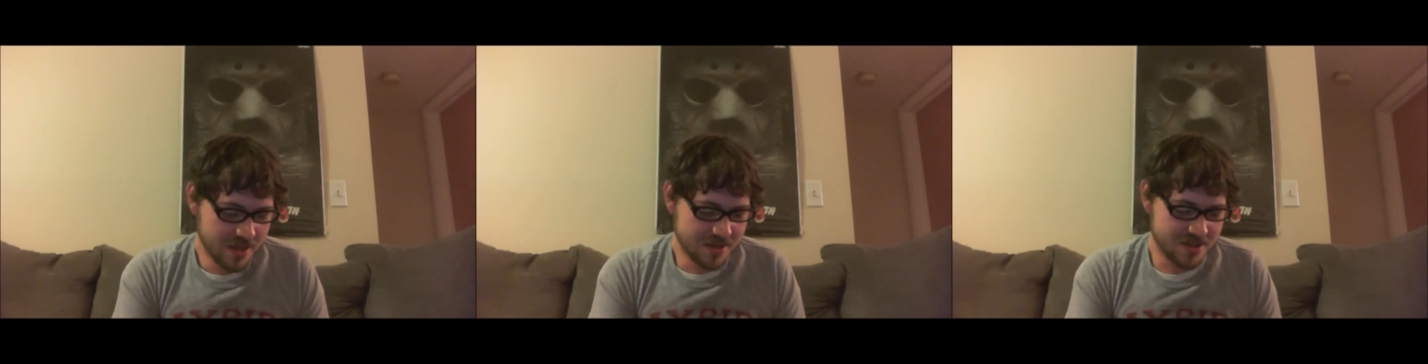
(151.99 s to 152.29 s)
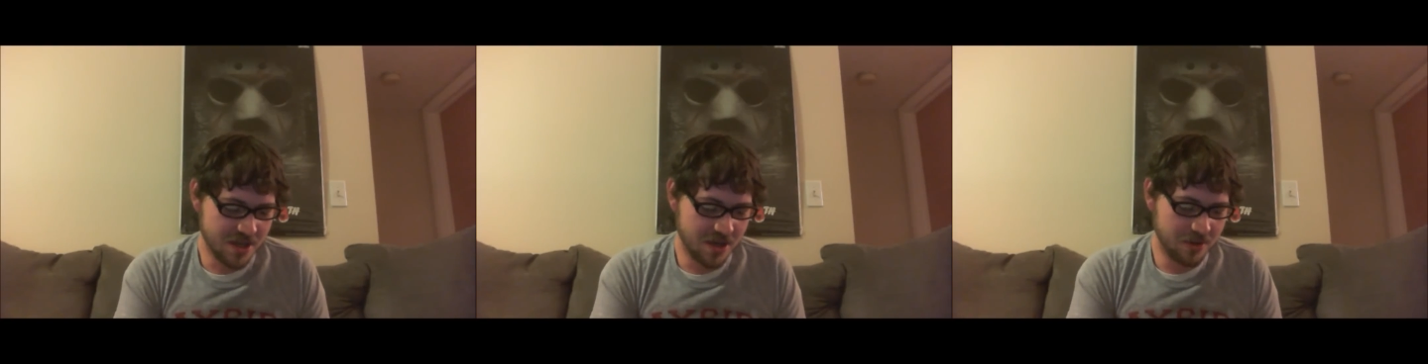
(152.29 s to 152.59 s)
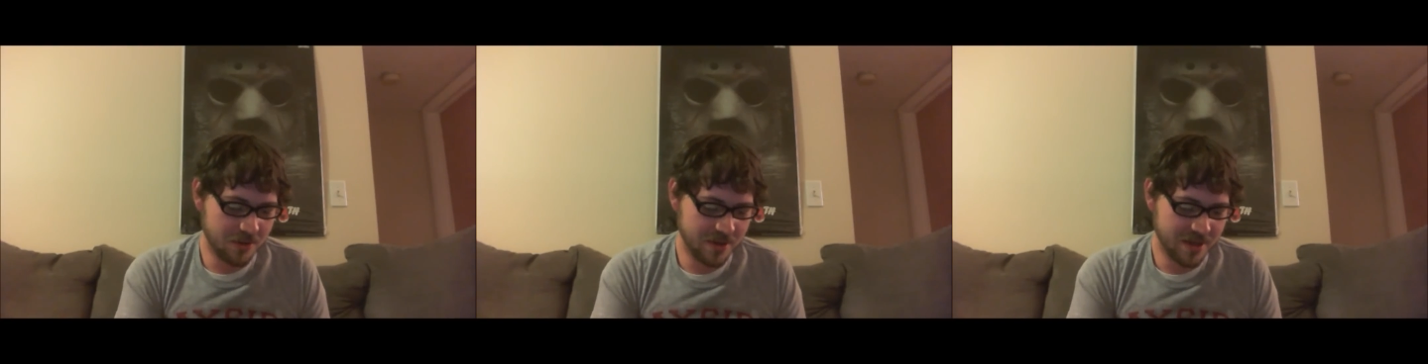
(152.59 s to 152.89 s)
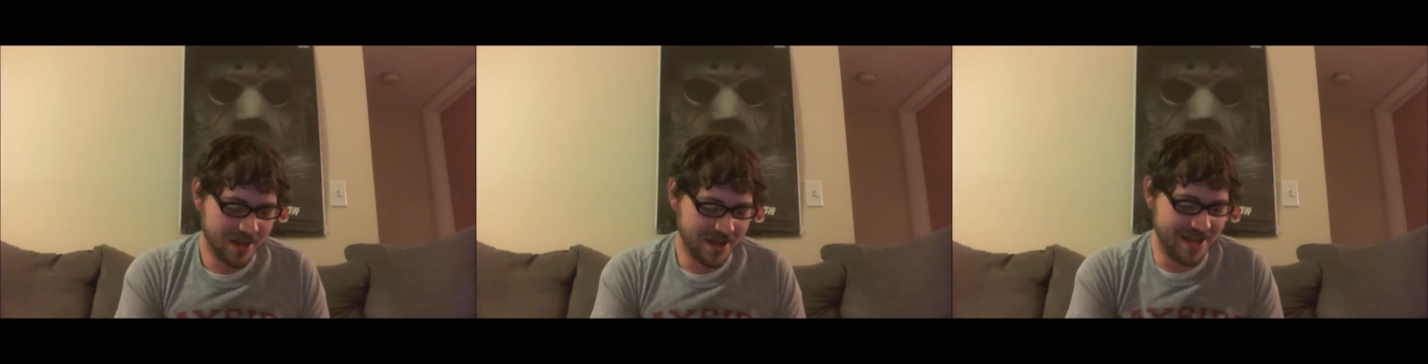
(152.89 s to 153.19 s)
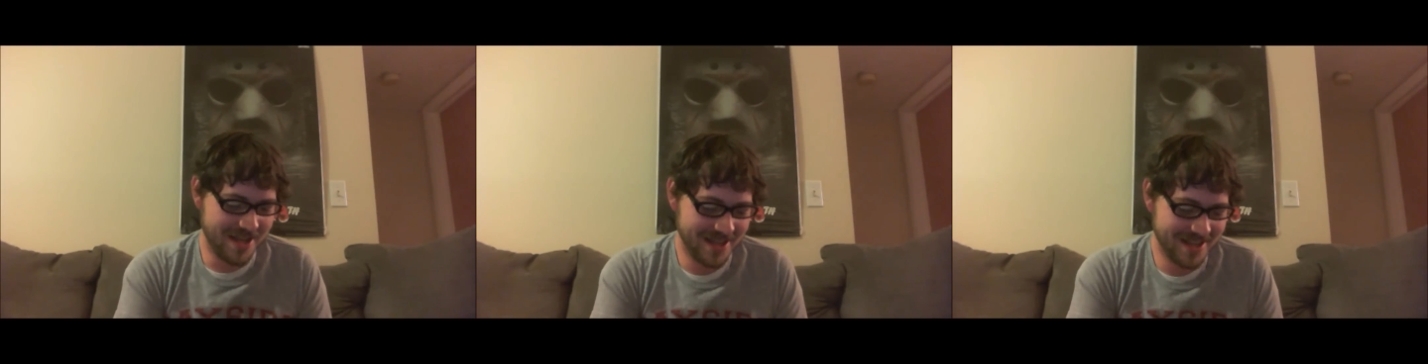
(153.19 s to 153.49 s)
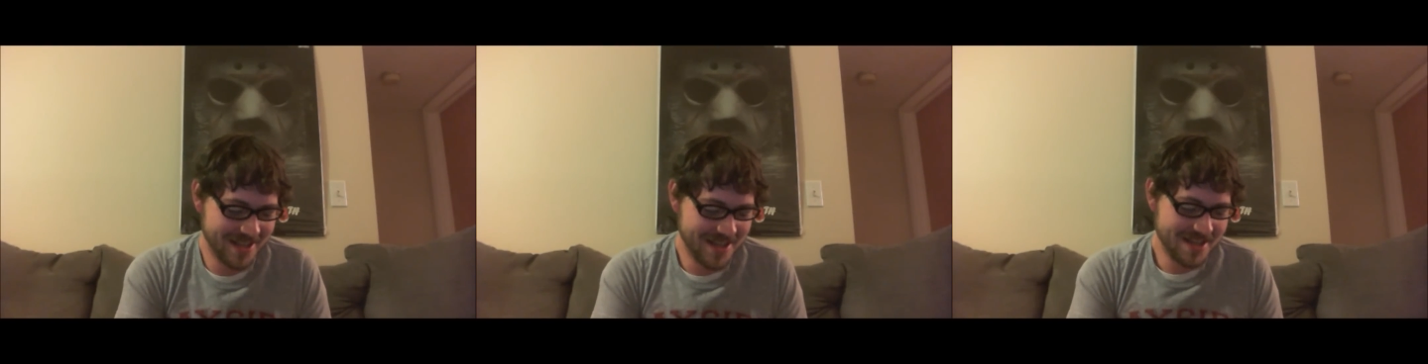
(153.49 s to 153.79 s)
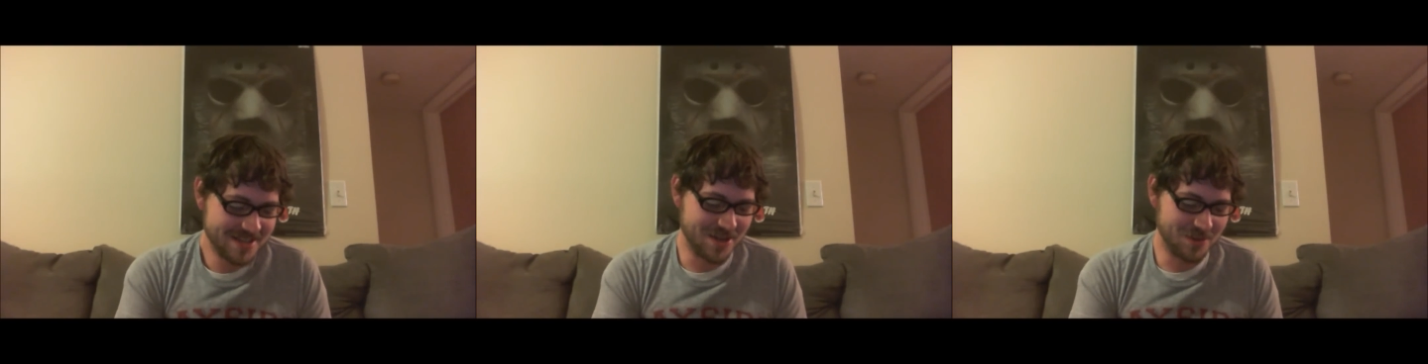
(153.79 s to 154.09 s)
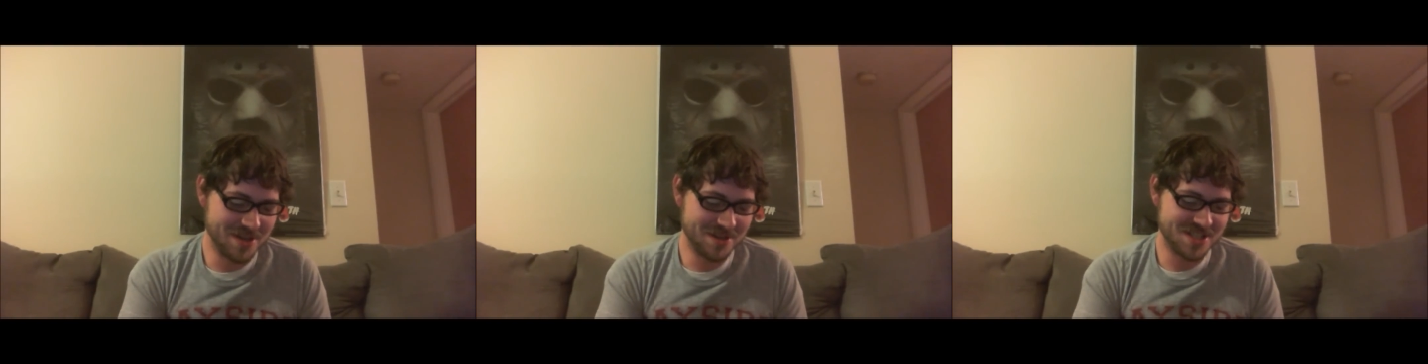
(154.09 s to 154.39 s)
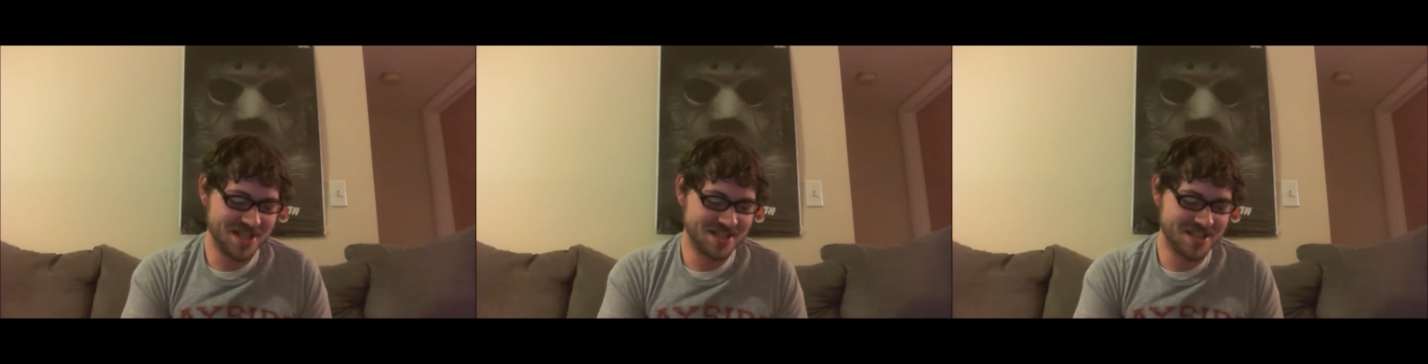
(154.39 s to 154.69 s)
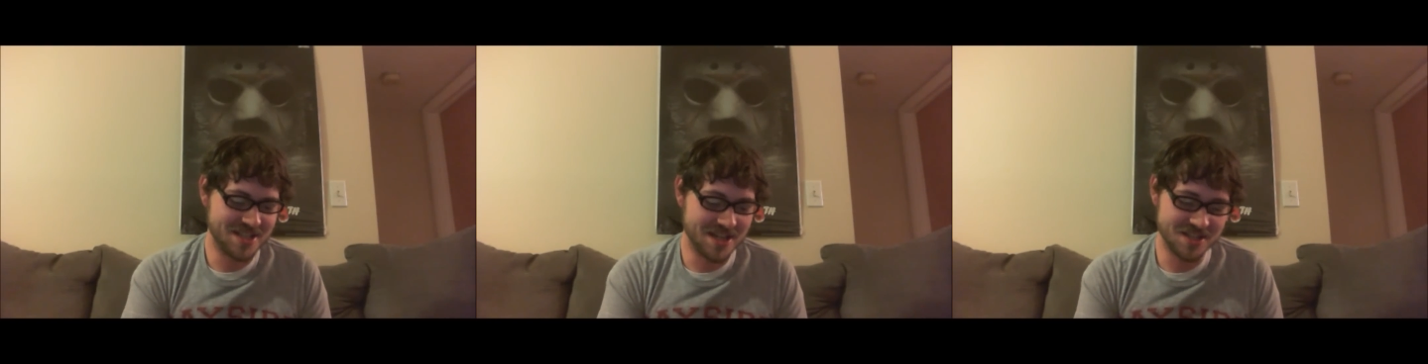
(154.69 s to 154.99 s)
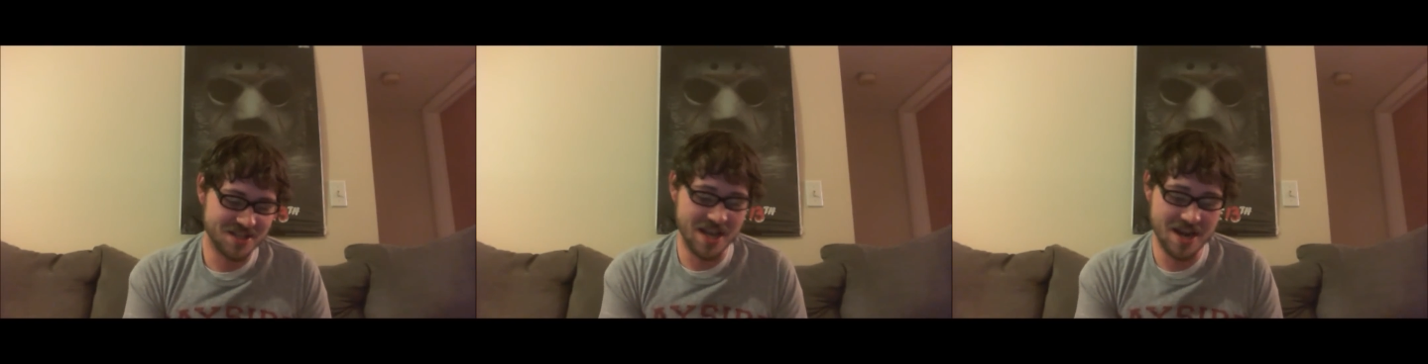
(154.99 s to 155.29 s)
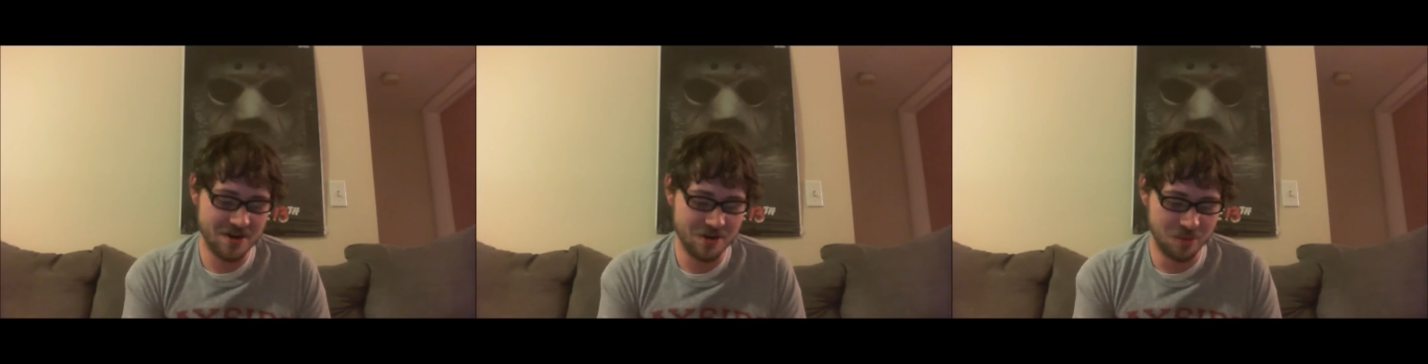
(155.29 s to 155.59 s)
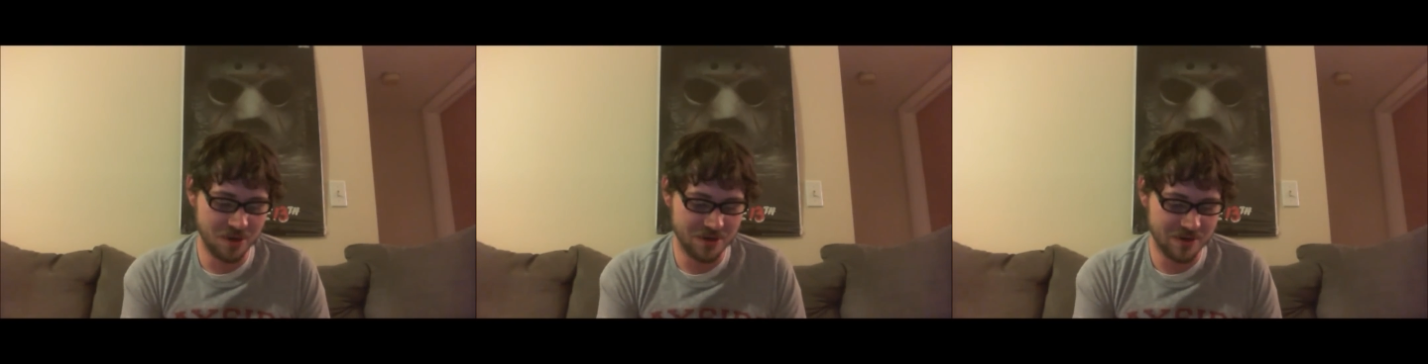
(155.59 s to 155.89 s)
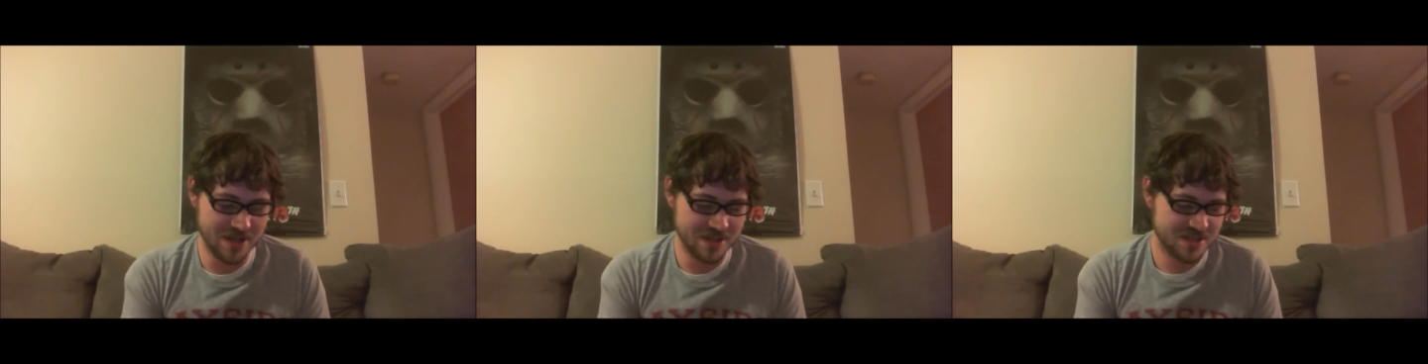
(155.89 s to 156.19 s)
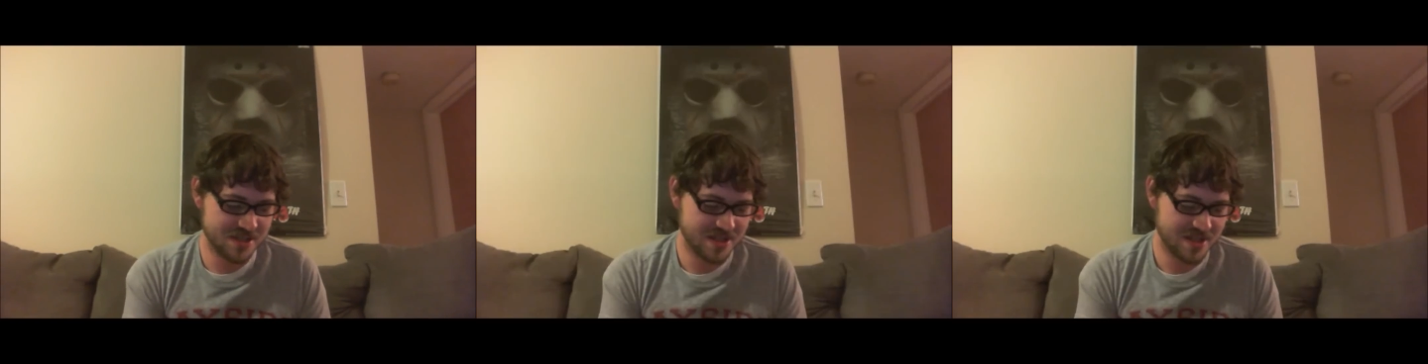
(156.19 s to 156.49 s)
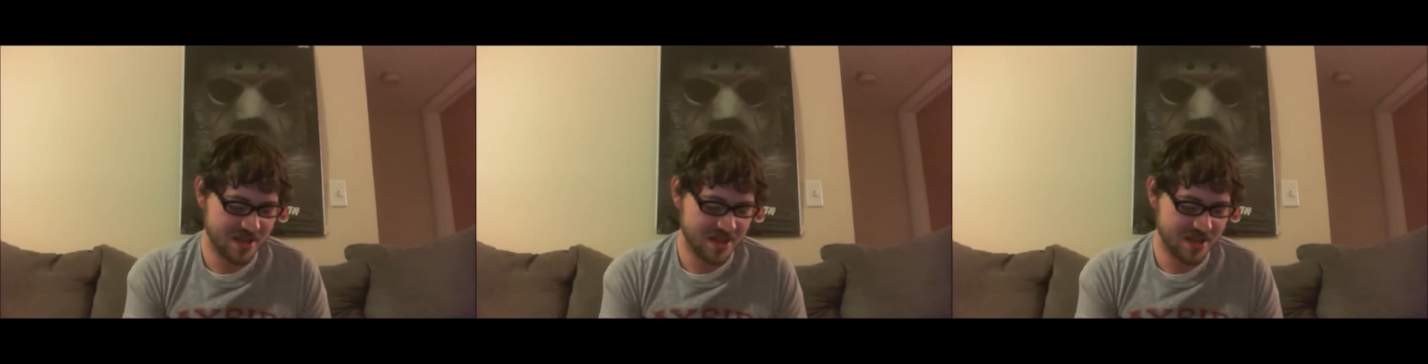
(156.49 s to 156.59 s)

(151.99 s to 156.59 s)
So, Del Rio says he doesn't care who Booker is,